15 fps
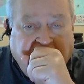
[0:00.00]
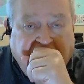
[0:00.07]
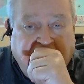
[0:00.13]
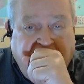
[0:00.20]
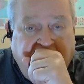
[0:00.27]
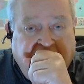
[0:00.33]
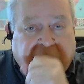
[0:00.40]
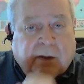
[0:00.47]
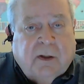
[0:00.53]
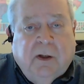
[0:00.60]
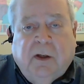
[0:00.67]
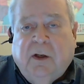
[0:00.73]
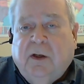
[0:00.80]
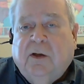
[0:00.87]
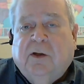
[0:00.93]

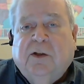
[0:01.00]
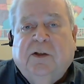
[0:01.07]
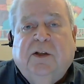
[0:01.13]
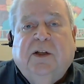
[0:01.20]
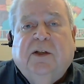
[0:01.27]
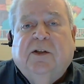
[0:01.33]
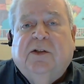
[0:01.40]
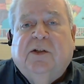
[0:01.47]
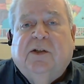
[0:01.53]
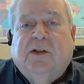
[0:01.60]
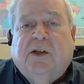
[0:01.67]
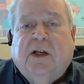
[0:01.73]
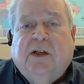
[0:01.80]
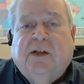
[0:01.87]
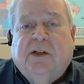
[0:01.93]
because needless to
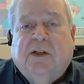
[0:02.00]
say,